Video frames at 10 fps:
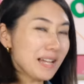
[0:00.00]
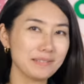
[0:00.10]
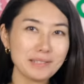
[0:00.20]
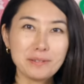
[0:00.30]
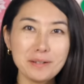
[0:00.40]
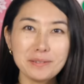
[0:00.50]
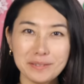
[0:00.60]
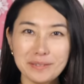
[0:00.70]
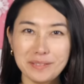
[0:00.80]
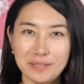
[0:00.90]
Yeah, the rock
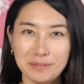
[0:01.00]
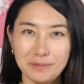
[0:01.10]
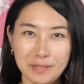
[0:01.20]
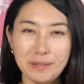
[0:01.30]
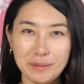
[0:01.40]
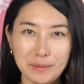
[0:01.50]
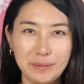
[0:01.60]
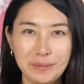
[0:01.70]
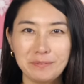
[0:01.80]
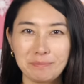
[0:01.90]
looks really
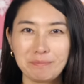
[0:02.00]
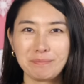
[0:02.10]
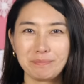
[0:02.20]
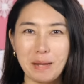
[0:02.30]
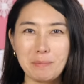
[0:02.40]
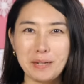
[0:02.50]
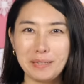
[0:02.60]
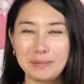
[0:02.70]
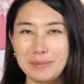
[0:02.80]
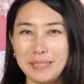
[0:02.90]
cool. I'm a
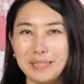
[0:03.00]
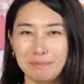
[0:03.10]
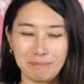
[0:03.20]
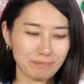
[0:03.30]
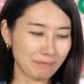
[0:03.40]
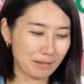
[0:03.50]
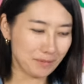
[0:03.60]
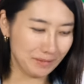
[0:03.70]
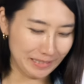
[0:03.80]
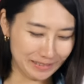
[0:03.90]
little bit
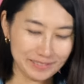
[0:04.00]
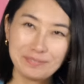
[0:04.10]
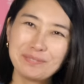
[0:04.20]
worried.